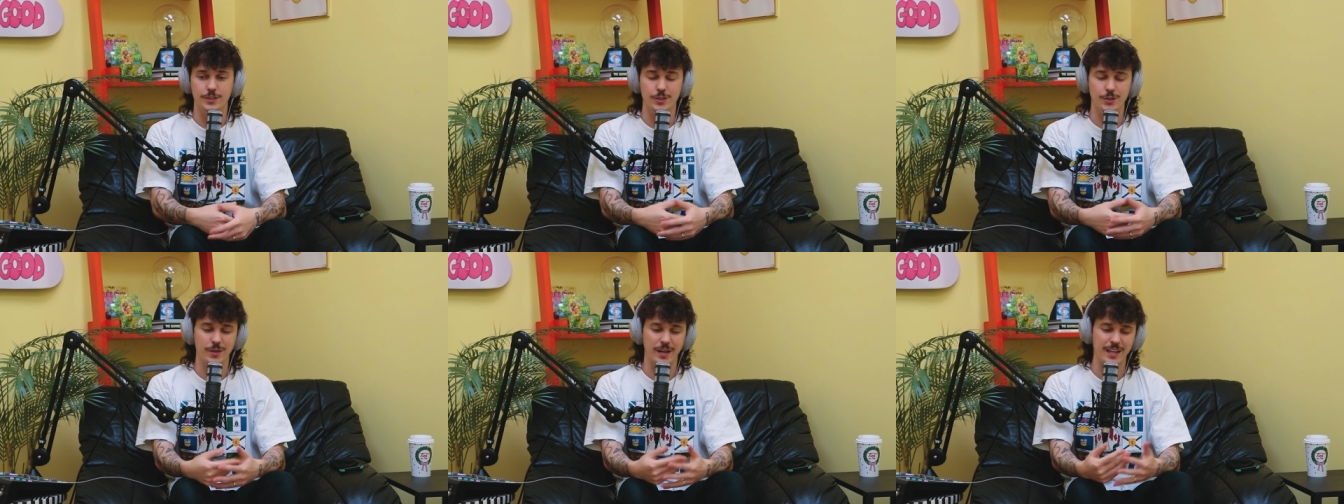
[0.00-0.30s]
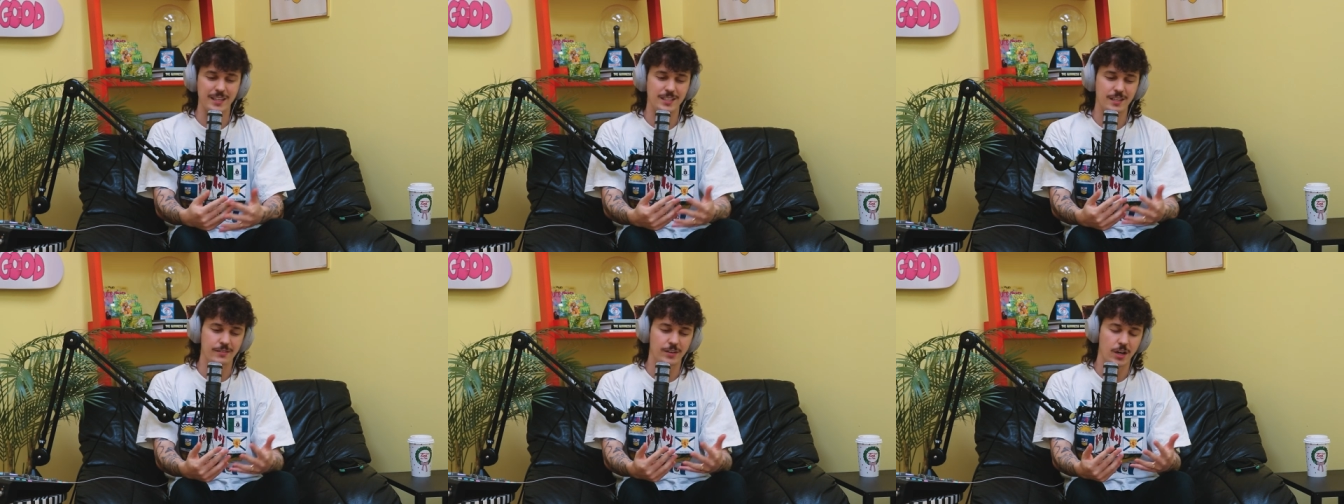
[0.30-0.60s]
Dude,
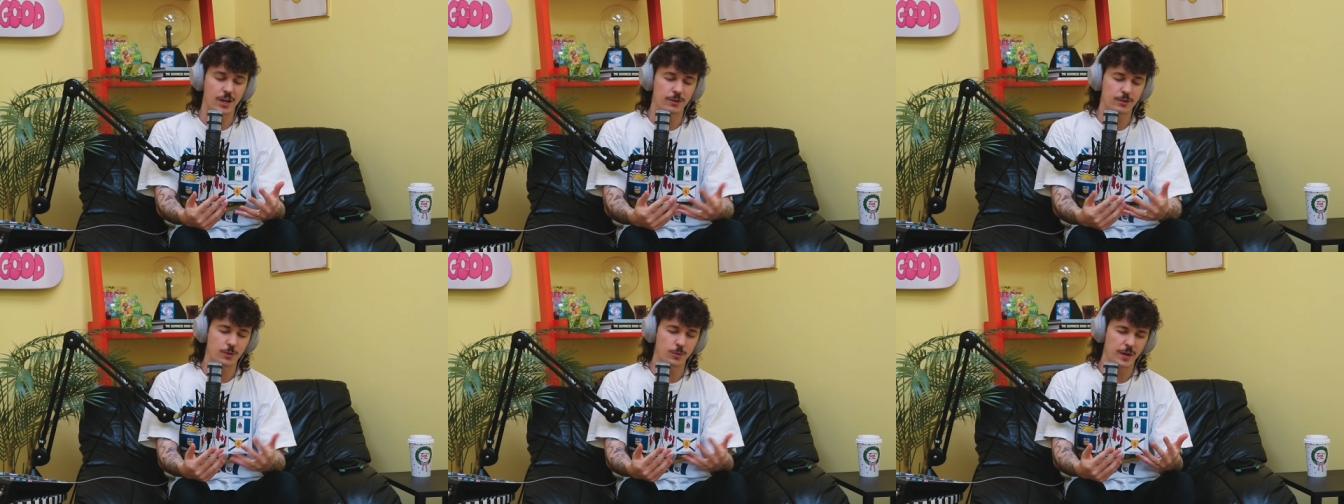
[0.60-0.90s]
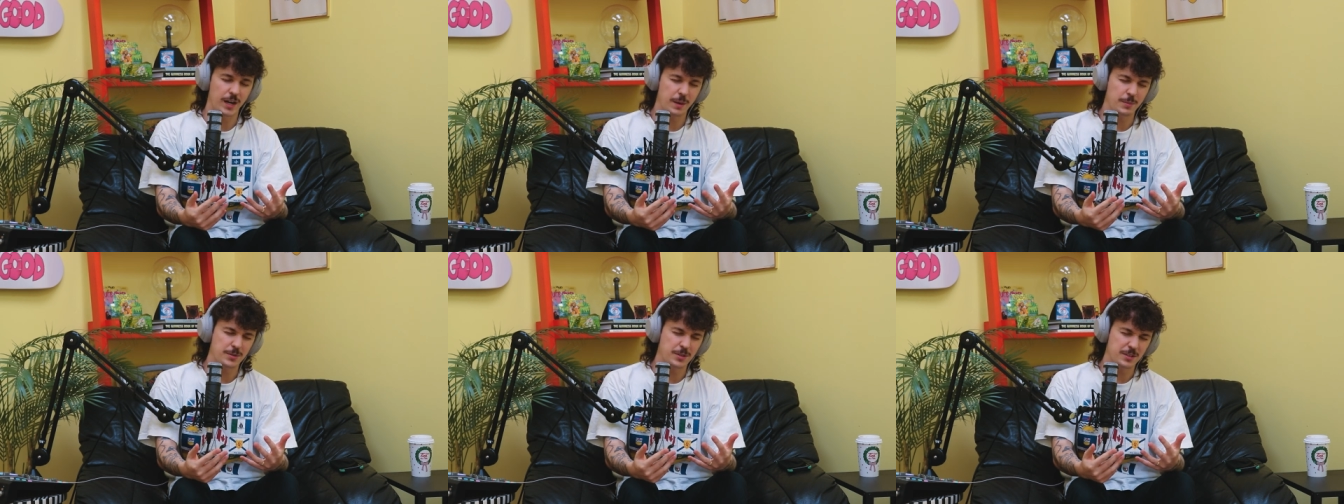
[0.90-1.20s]
I still have
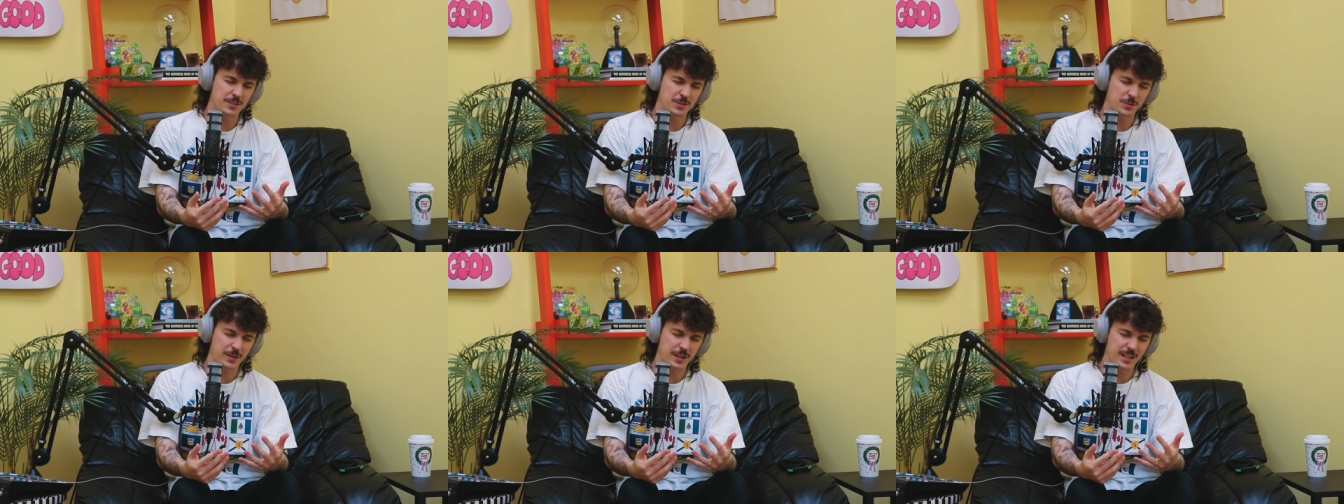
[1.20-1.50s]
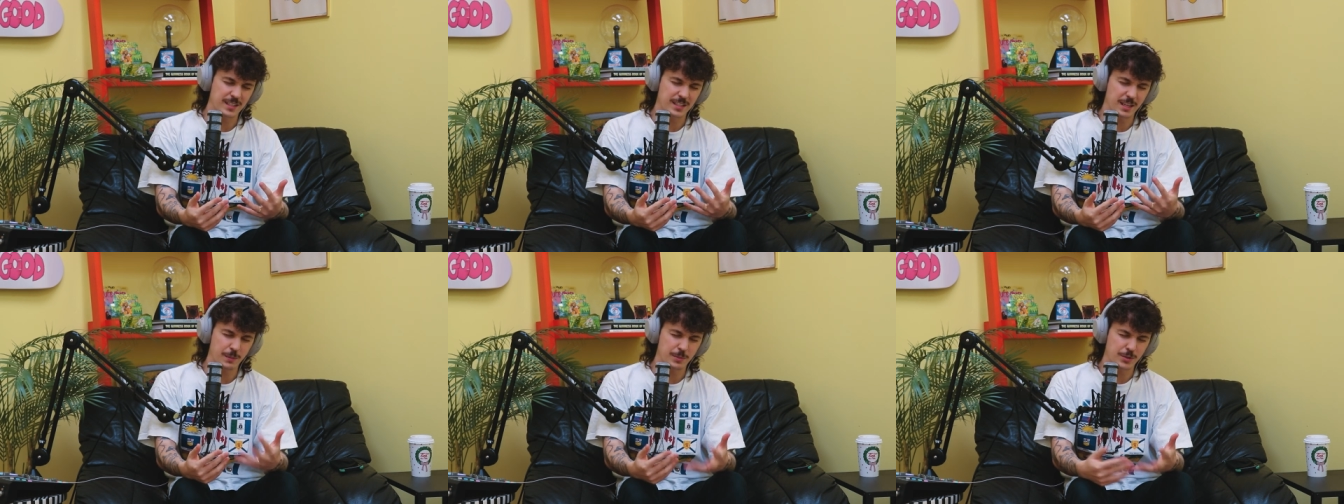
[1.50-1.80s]
101 episodes, so we
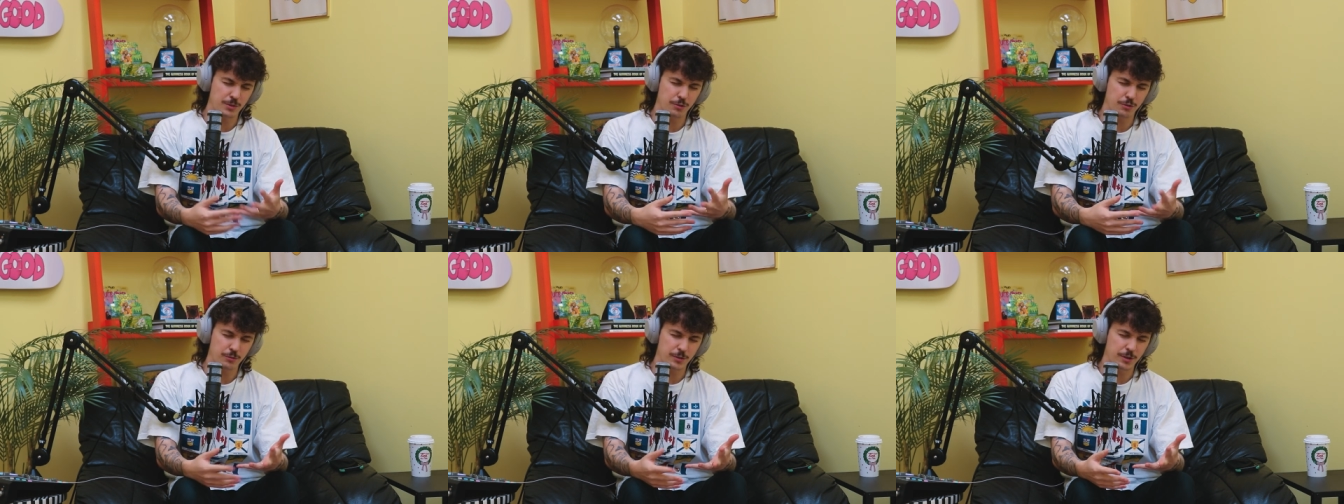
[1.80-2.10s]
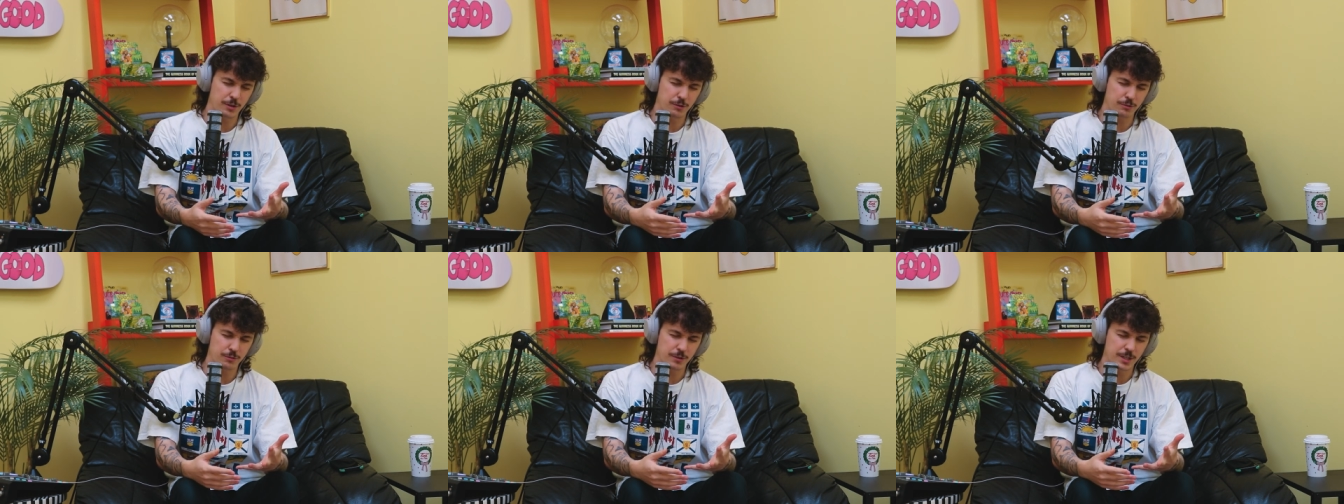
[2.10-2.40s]
get to episode
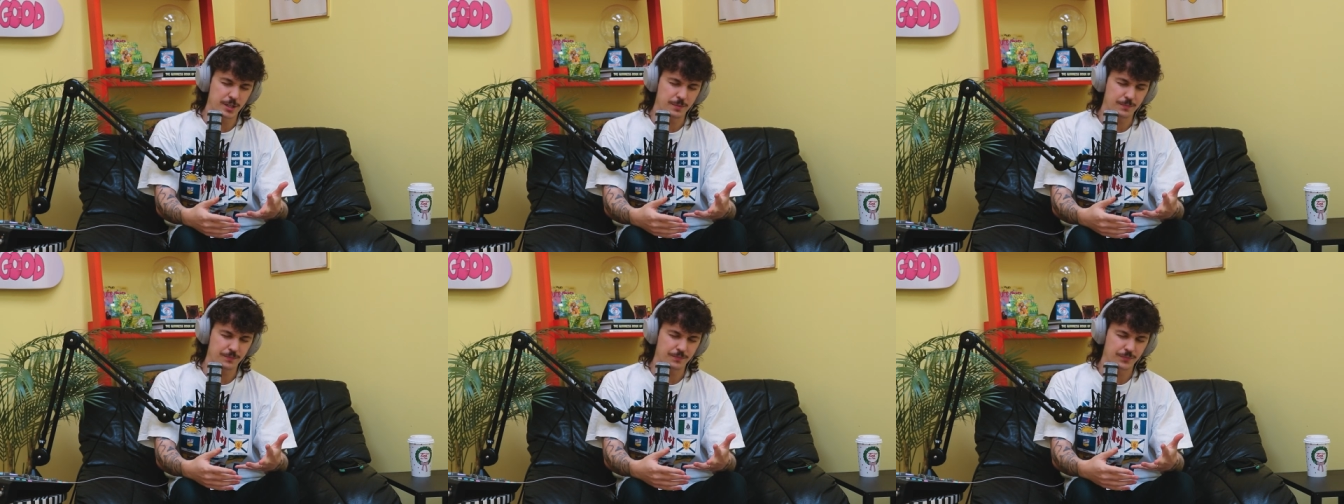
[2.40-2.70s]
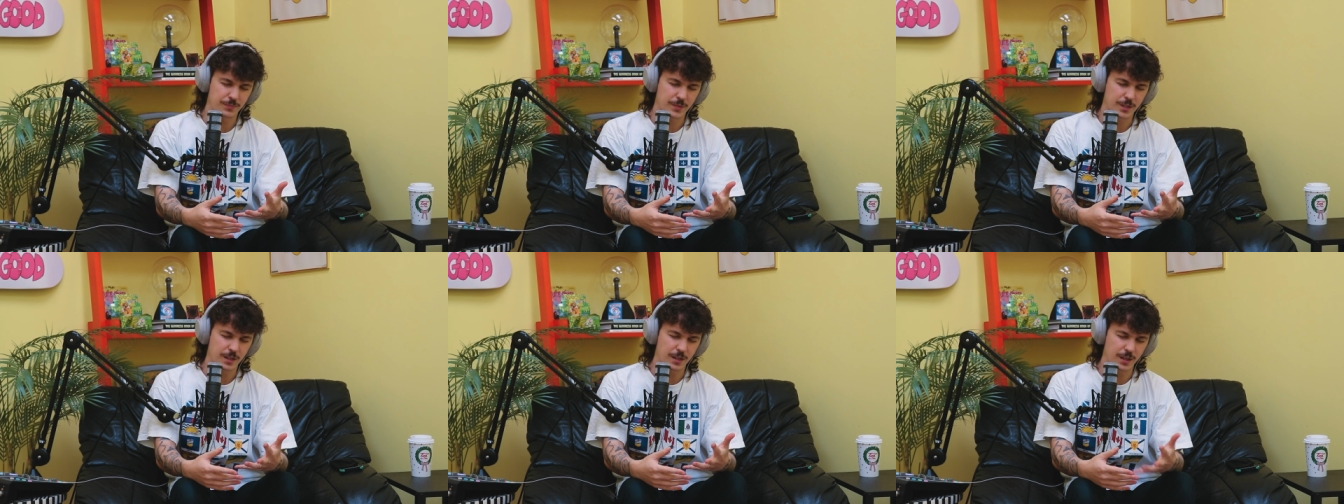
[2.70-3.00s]
303.
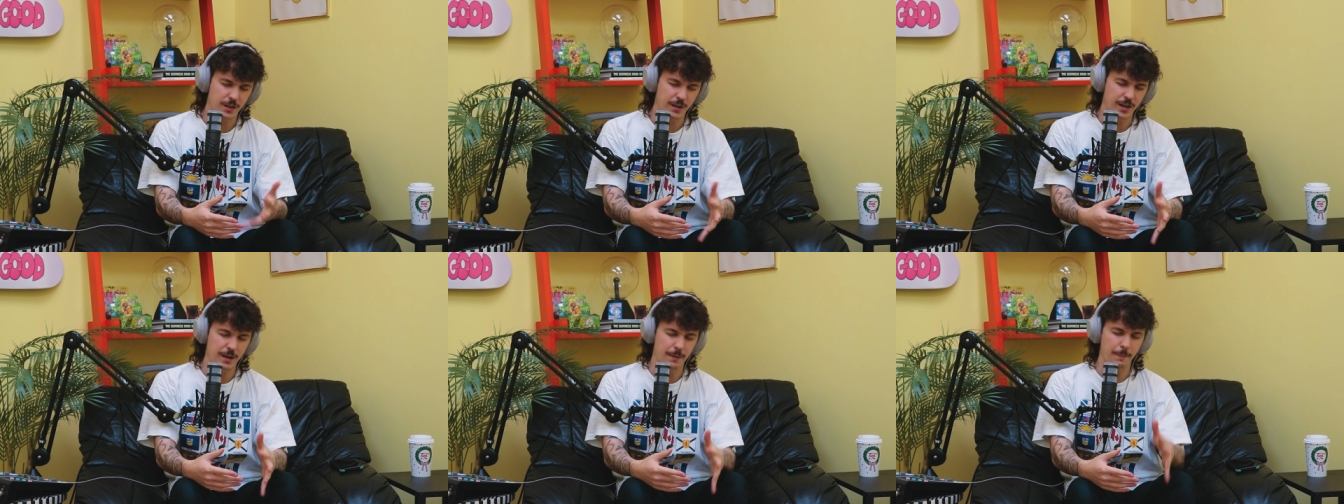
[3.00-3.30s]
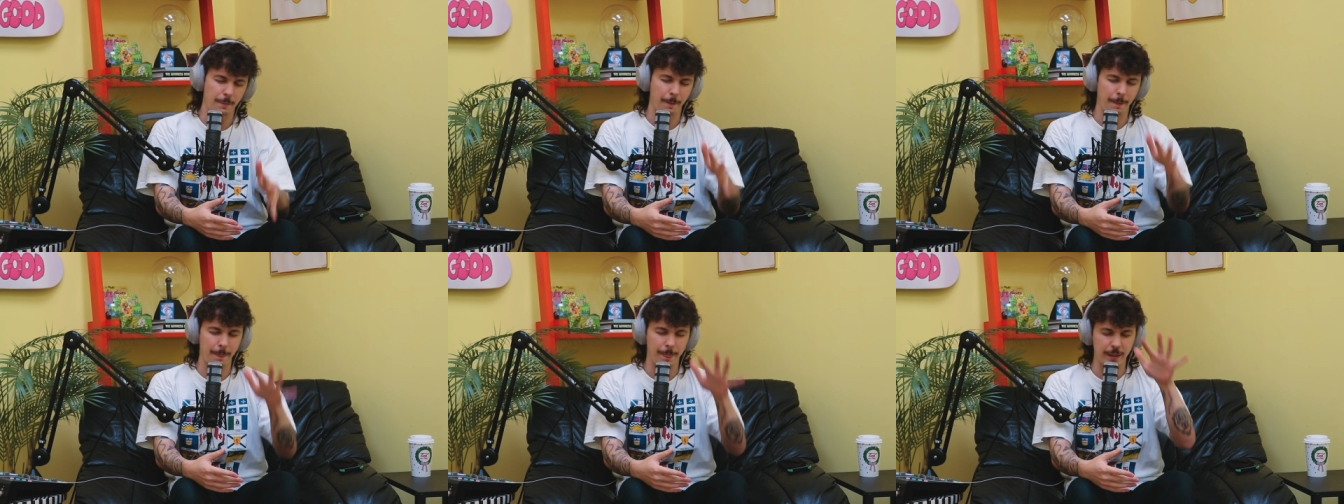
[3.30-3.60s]
All right,
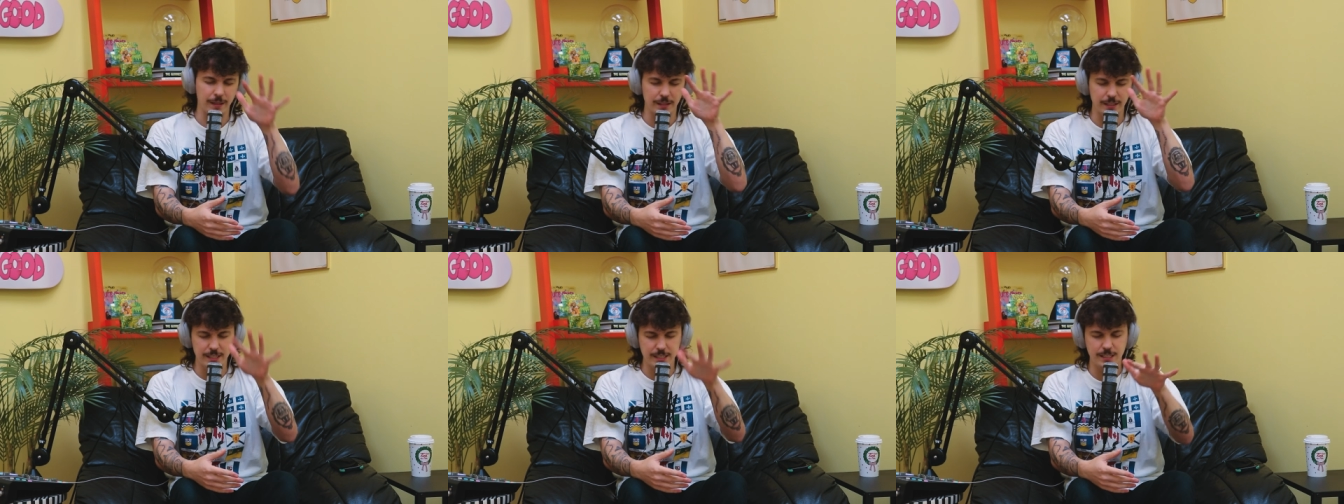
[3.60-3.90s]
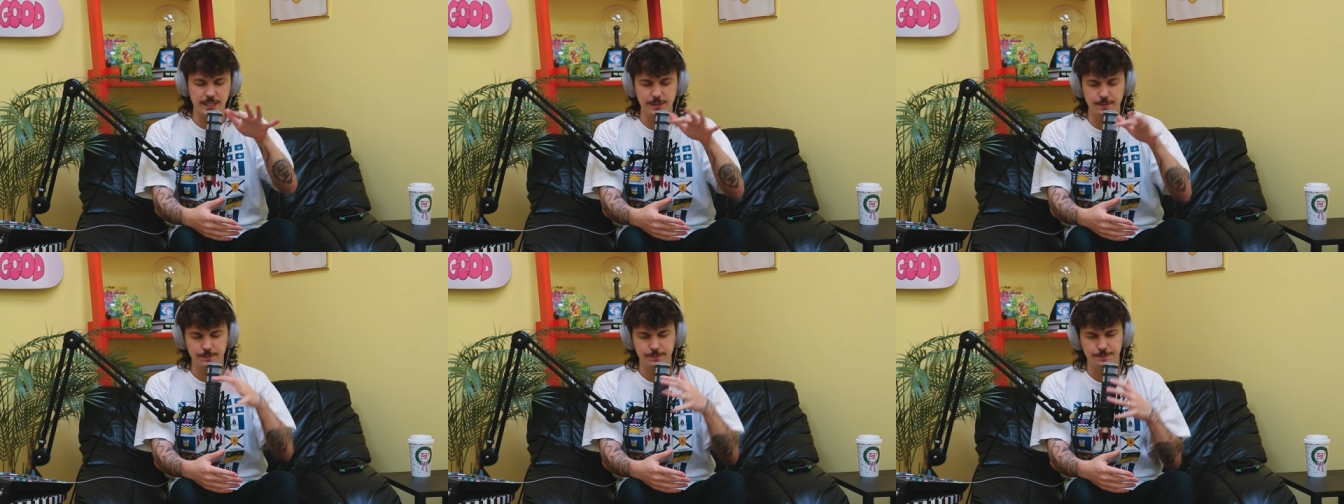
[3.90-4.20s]

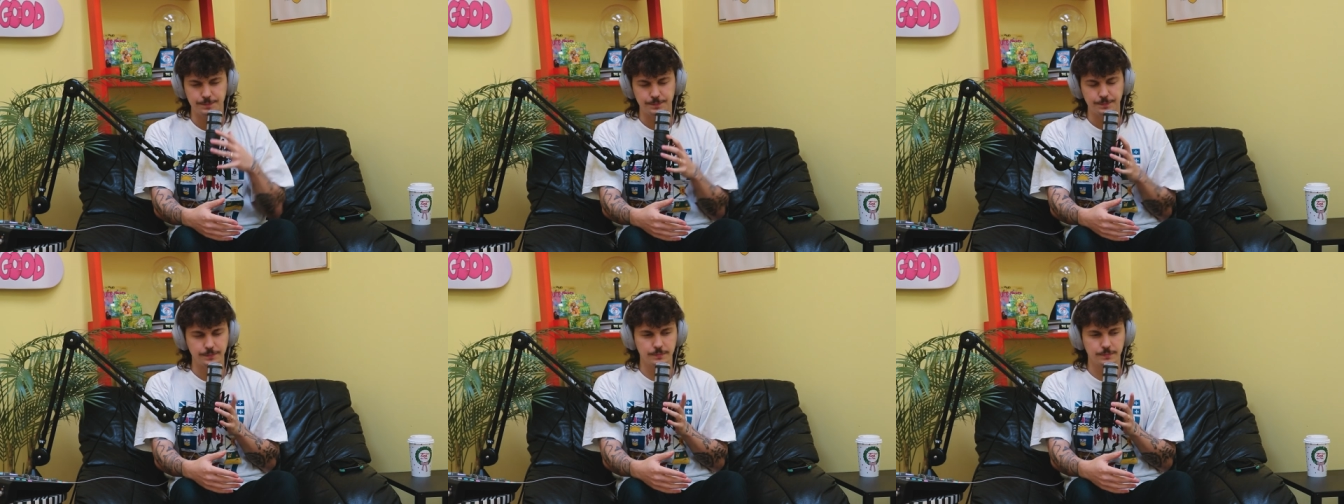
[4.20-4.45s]
listen.